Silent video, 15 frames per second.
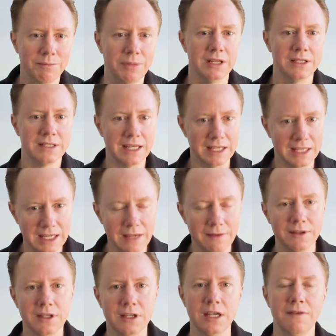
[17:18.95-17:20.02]
But
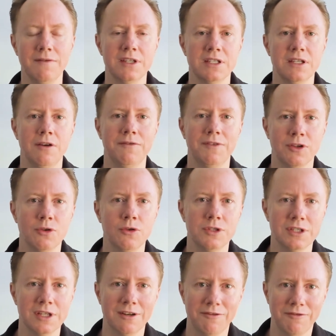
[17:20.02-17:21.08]
give yourself a good
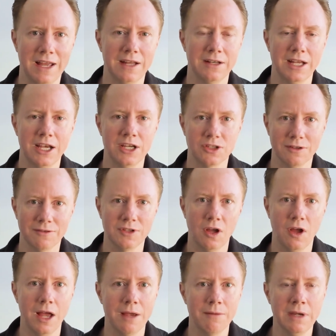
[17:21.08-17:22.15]
sort of foundation of
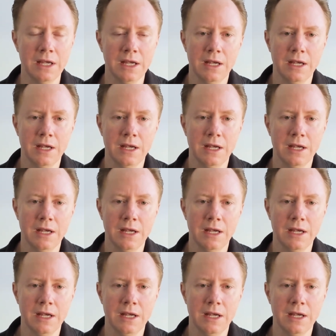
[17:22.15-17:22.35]
time.